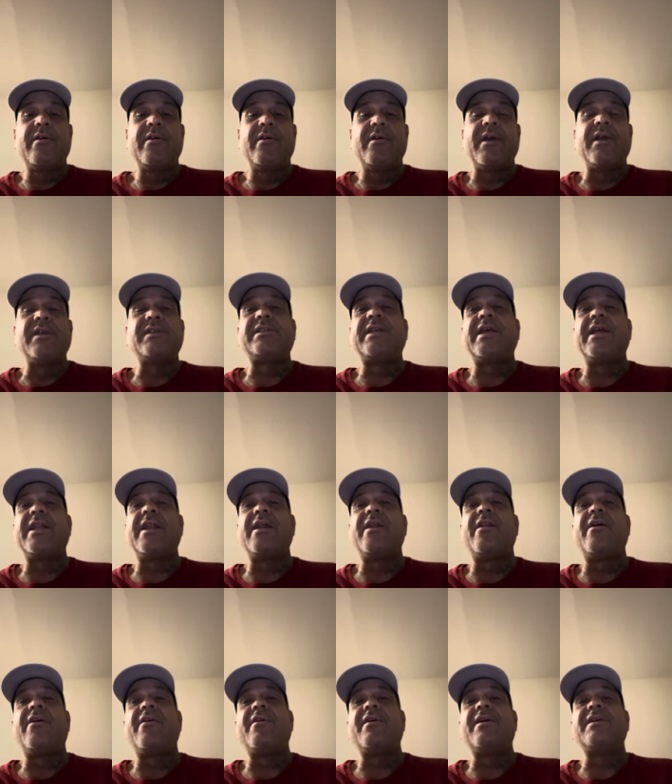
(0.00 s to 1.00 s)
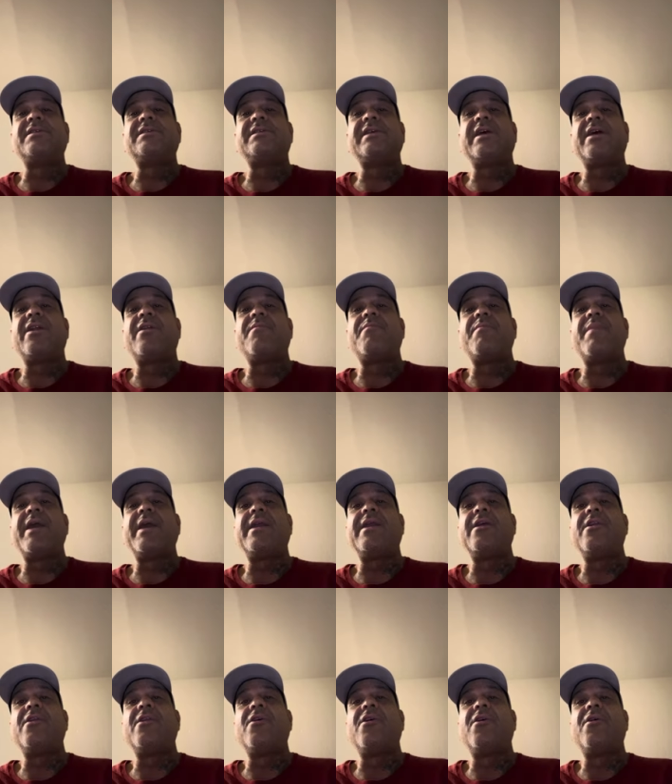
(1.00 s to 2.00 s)
Instead of
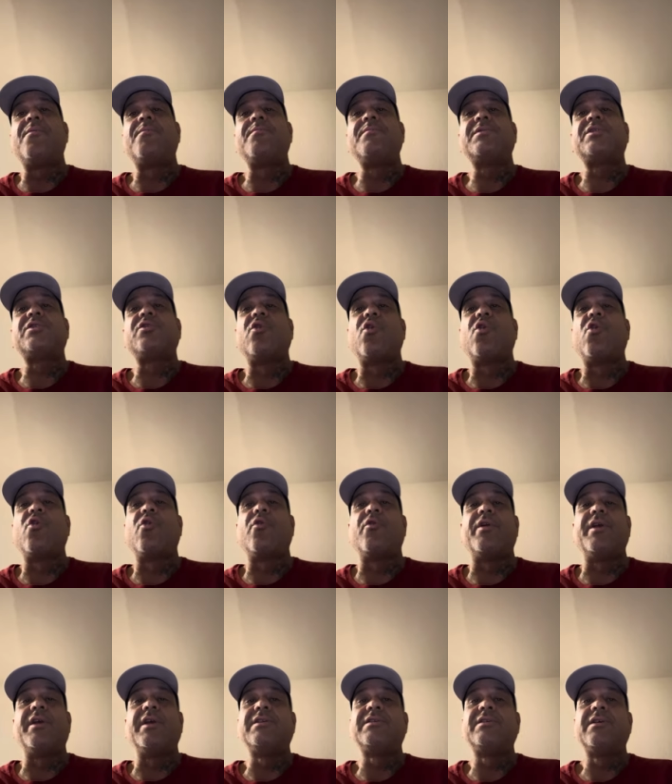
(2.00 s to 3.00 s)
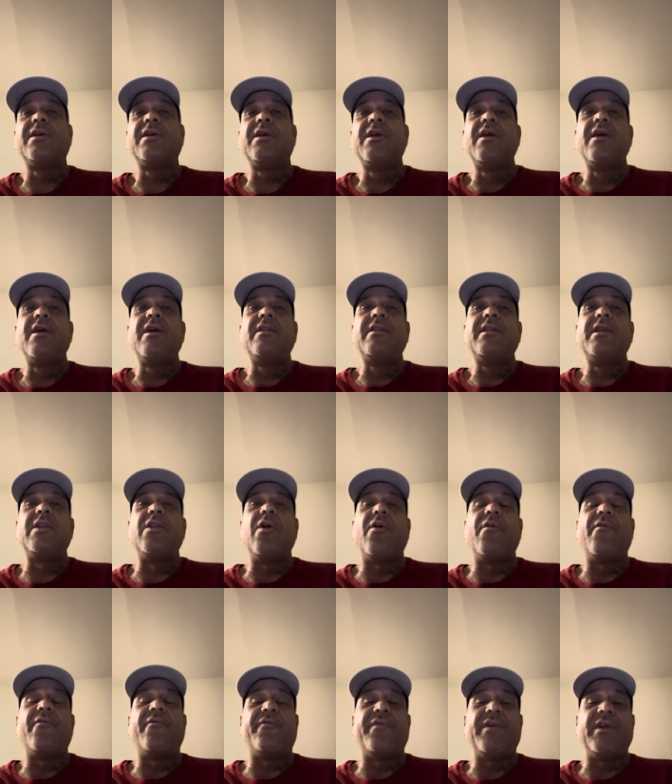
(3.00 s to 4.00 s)
making up stories that
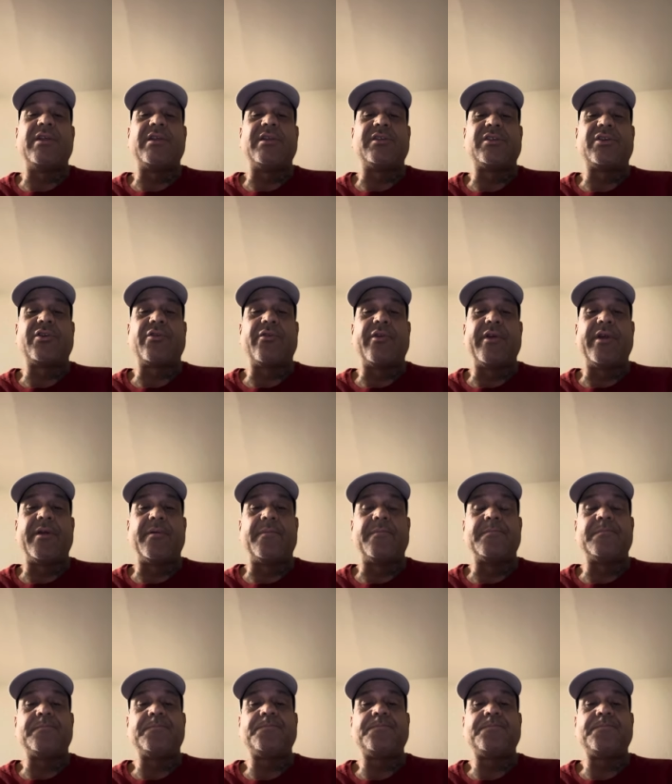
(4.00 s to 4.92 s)
don't fit the script.